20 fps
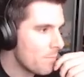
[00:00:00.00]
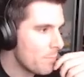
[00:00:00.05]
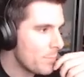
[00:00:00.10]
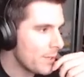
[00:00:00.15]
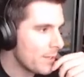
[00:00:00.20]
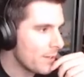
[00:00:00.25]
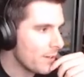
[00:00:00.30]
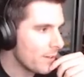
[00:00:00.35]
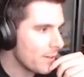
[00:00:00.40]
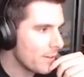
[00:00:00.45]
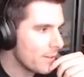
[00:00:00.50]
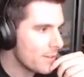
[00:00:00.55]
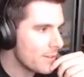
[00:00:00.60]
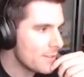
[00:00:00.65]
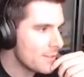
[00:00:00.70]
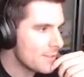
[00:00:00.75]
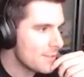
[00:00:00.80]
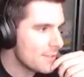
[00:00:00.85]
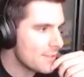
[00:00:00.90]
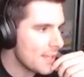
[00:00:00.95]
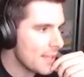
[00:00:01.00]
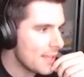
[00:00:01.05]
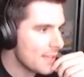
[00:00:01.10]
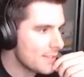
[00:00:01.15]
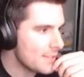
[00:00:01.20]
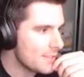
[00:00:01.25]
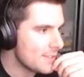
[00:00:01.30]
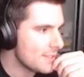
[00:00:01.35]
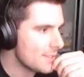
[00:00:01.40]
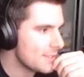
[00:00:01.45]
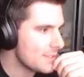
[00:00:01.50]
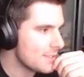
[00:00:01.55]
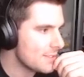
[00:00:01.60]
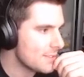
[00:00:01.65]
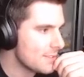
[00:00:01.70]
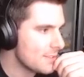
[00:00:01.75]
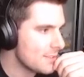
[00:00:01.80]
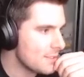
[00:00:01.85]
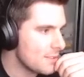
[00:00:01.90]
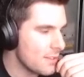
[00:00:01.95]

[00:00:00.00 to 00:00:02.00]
Because it's